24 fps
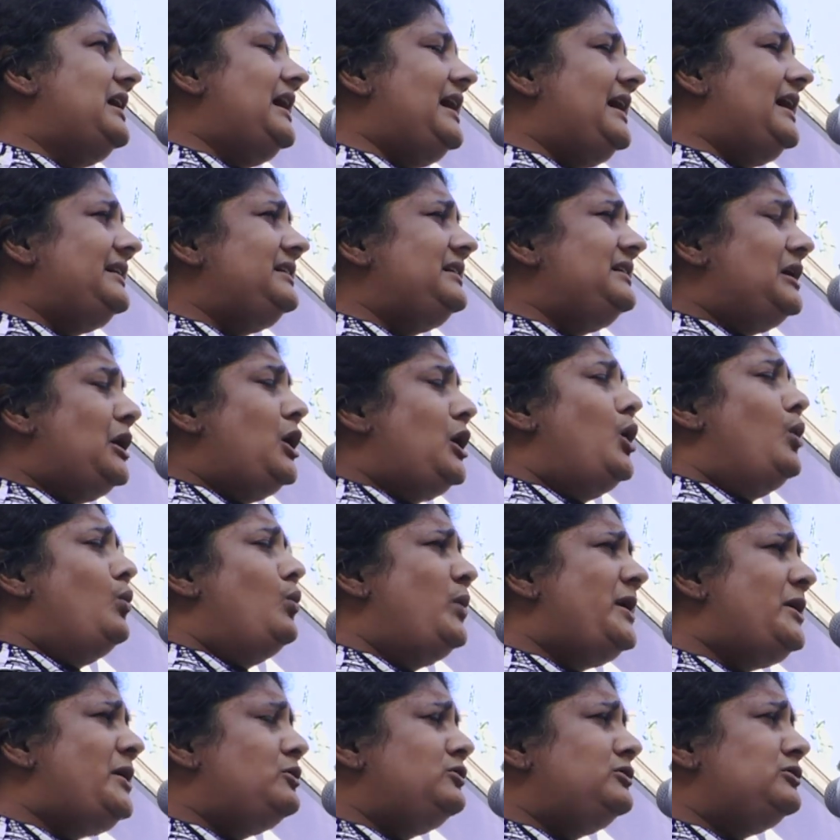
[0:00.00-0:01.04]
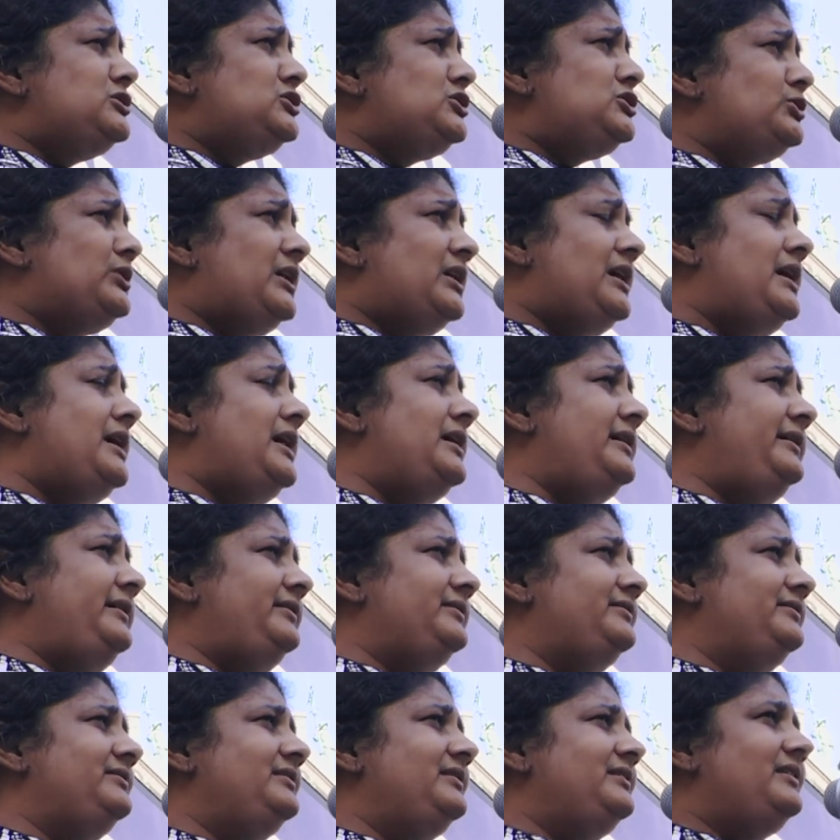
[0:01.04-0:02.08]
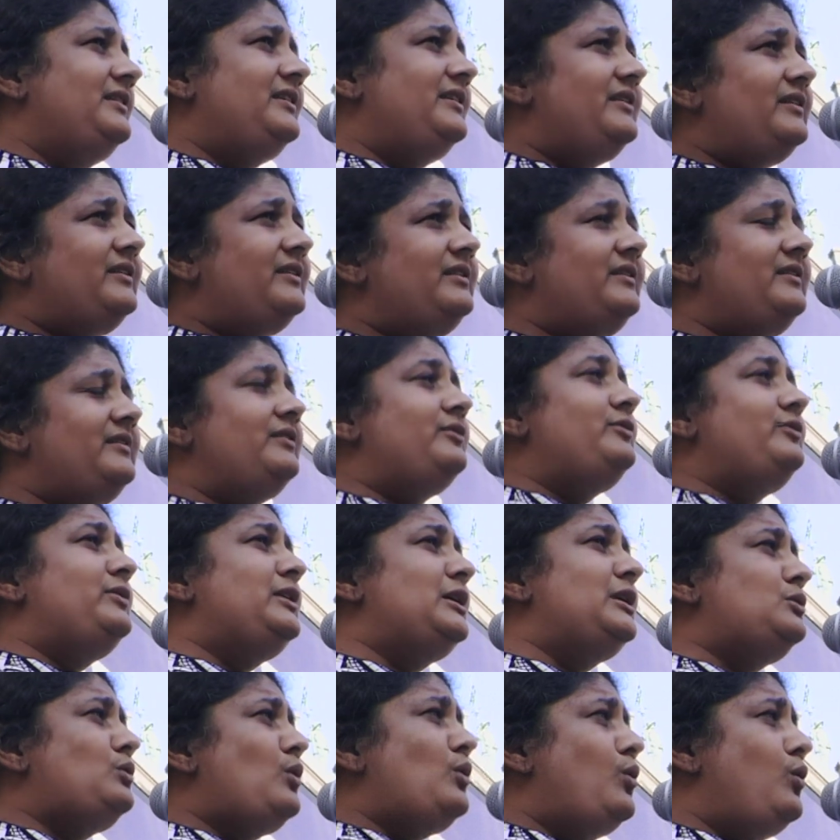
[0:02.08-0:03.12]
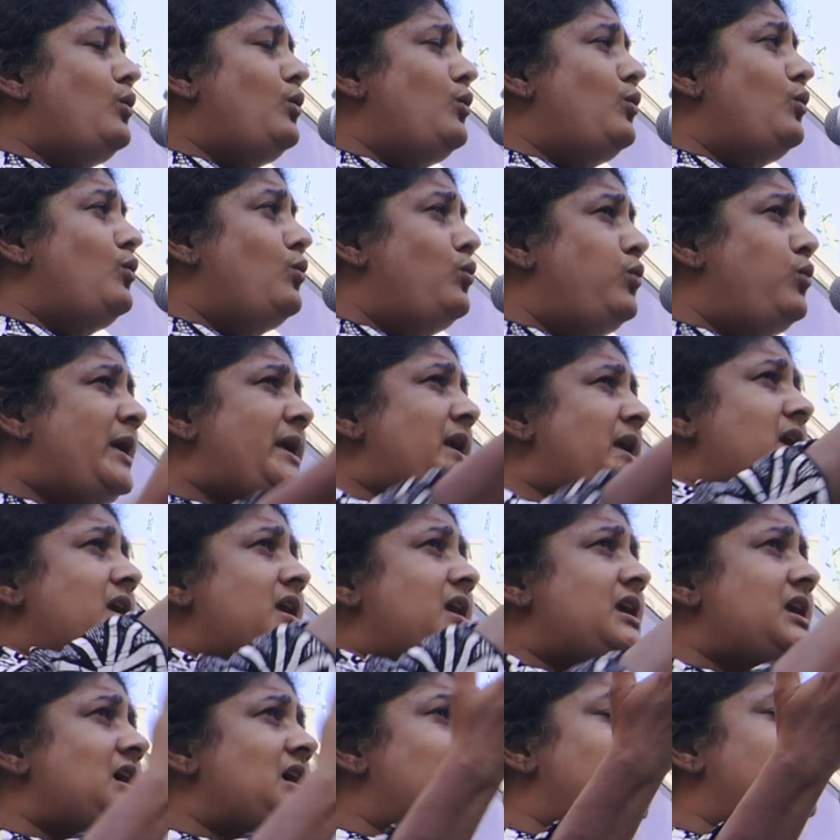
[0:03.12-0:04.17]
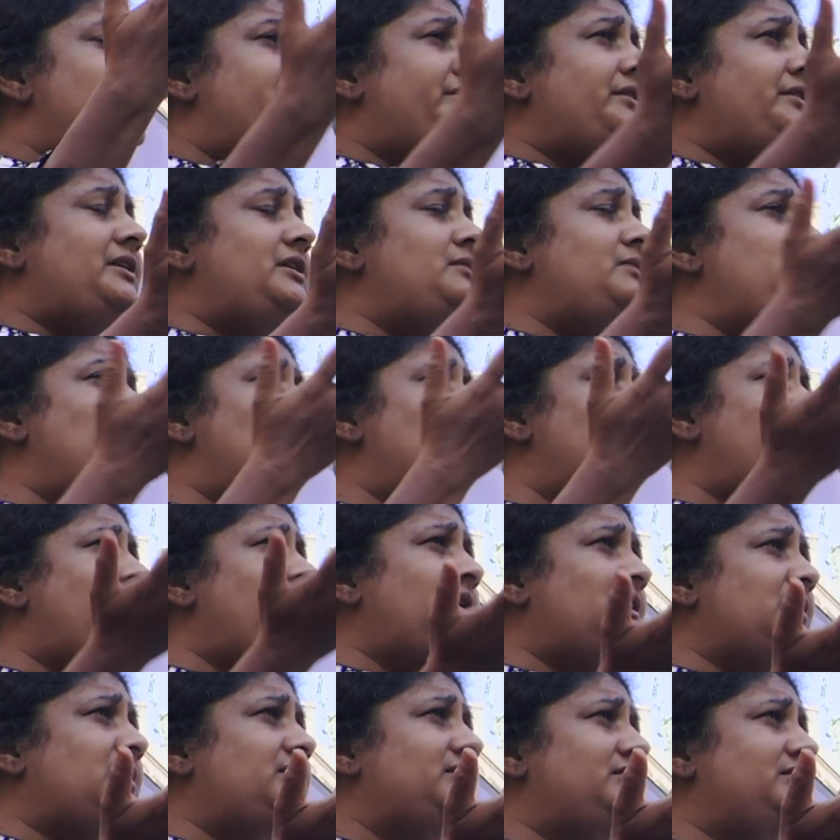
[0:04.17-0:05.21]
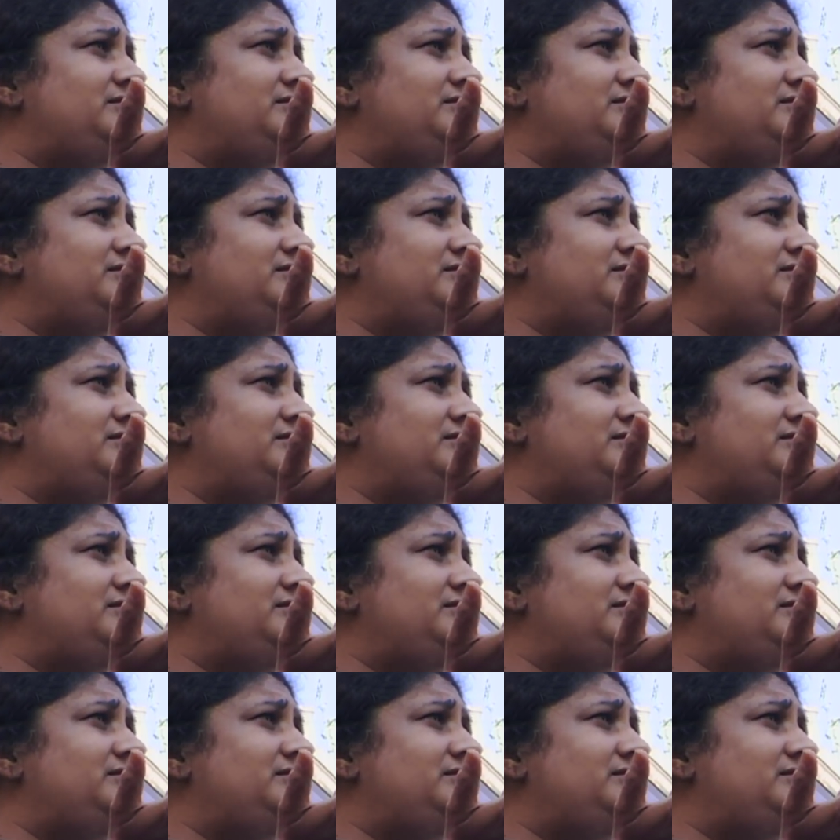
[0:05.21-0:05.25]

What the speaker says: And we also care that we here in Munich,